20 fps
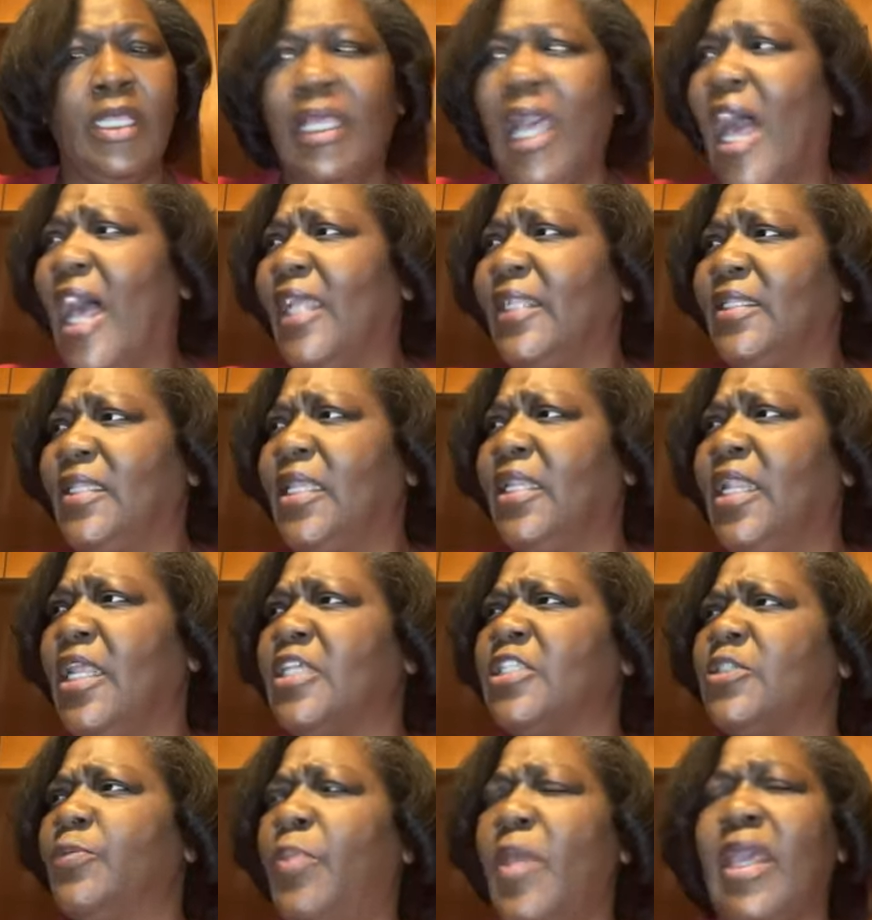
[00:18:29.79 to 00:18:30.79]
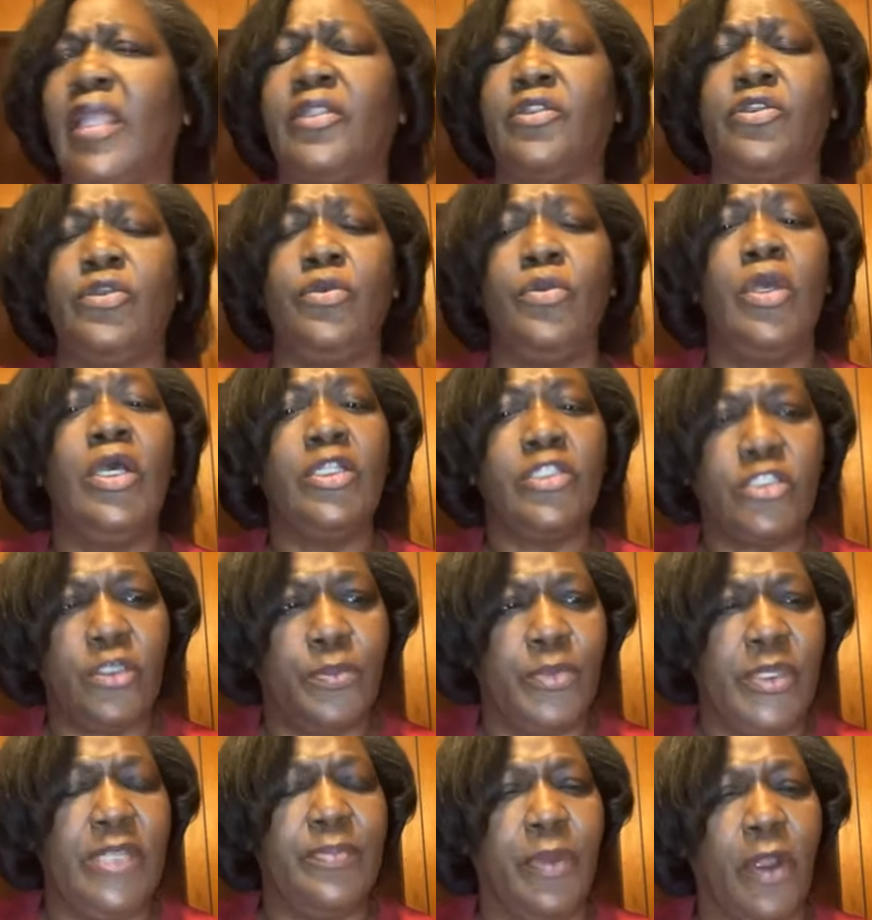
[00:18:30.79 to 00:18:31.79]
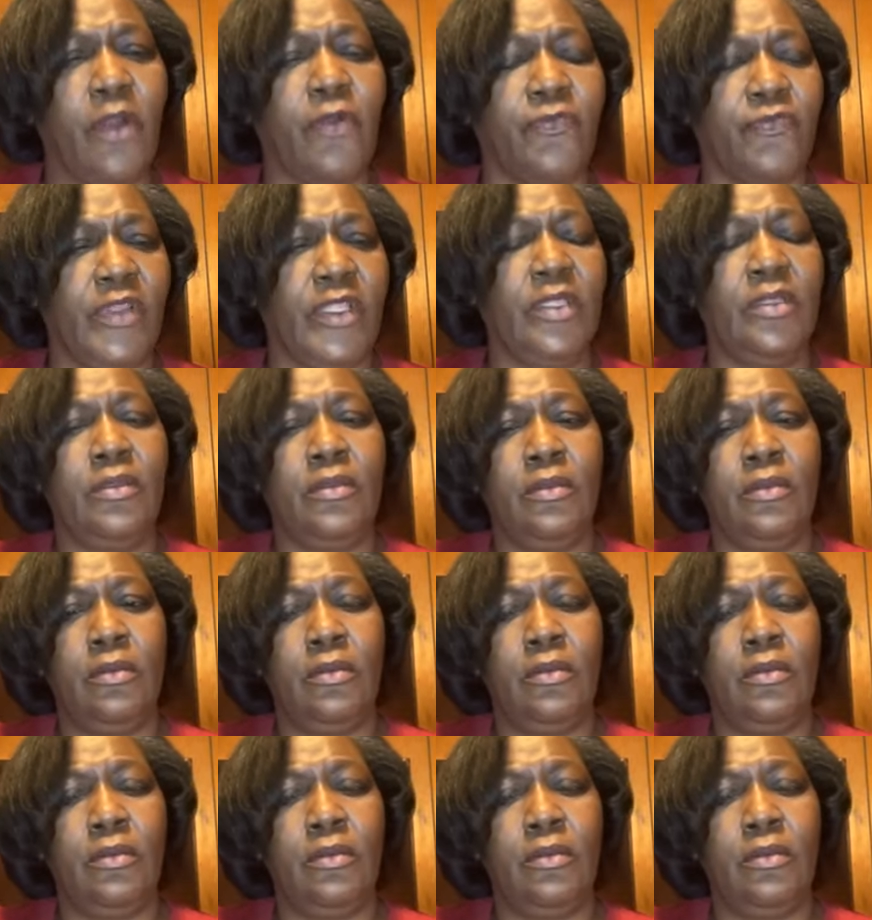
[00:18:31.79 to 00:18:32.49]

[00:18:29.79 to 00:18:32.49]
God didn't expect you to be perfect.